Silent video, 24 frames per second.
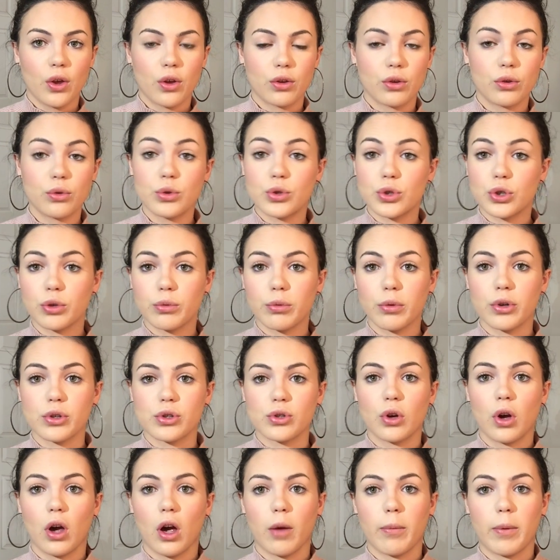YouTubers
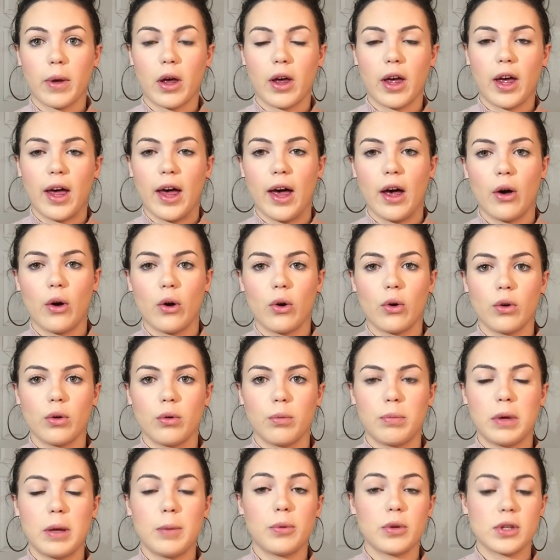talk about how
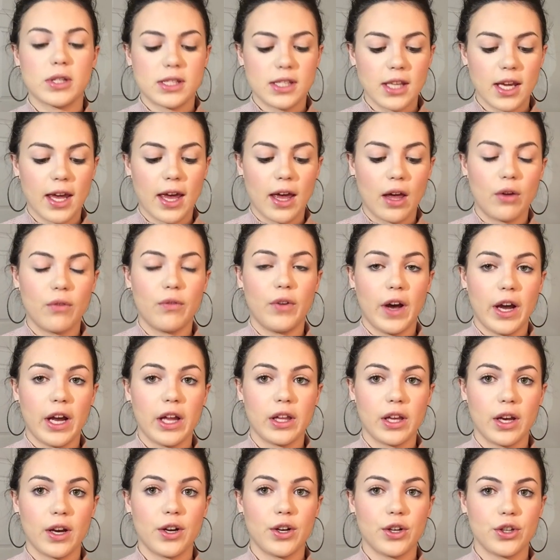people say e.l.f.
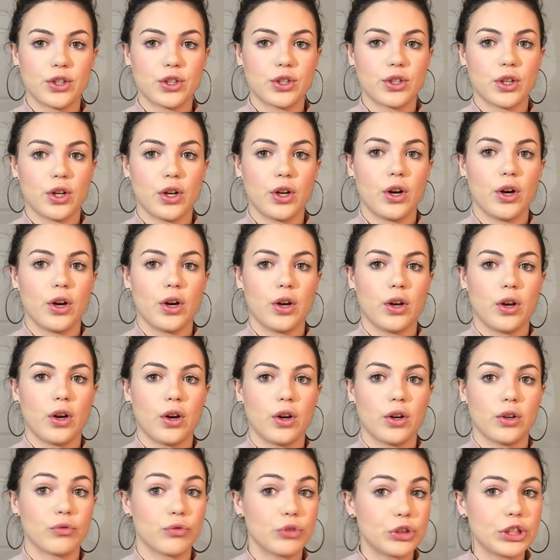highlighters
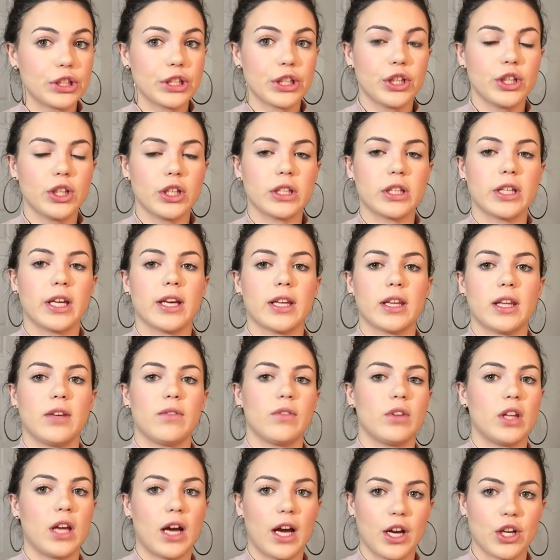are really good, like
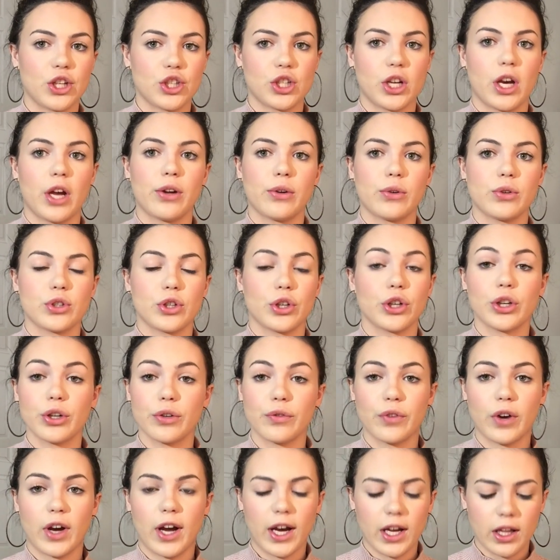even the eyeshadows are good
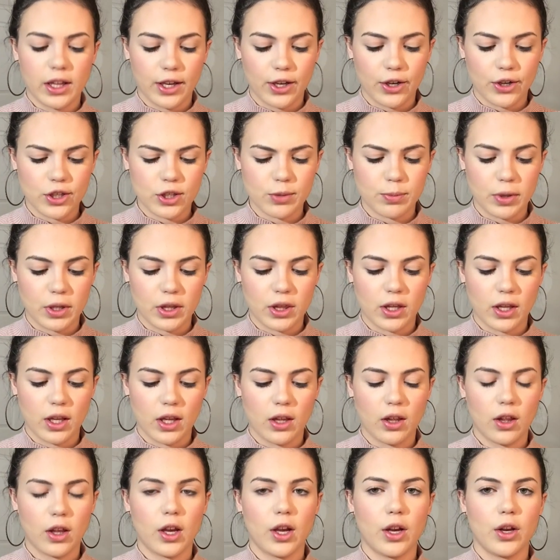for highlighters, but
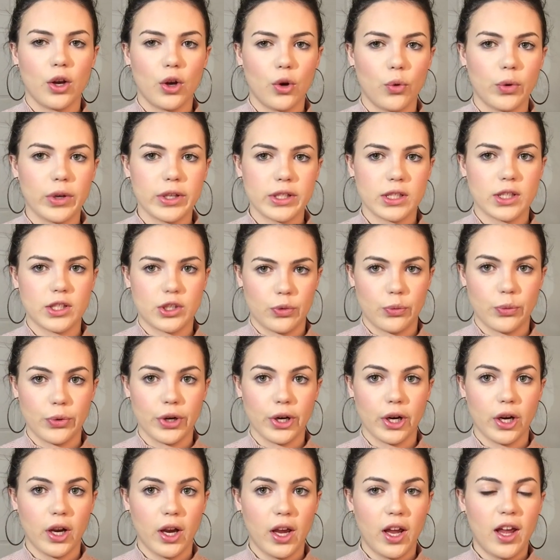it always doesn't
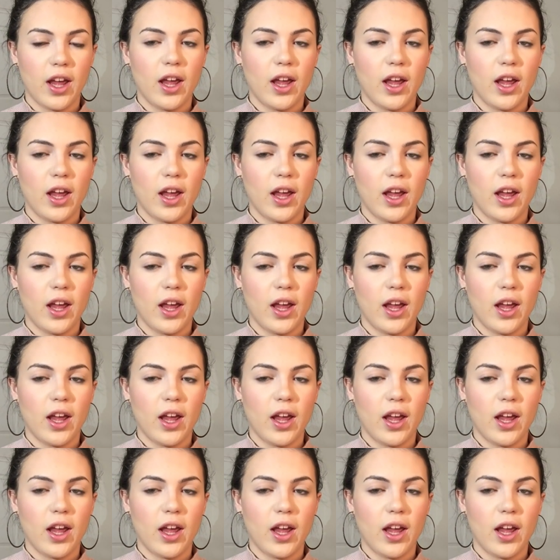work.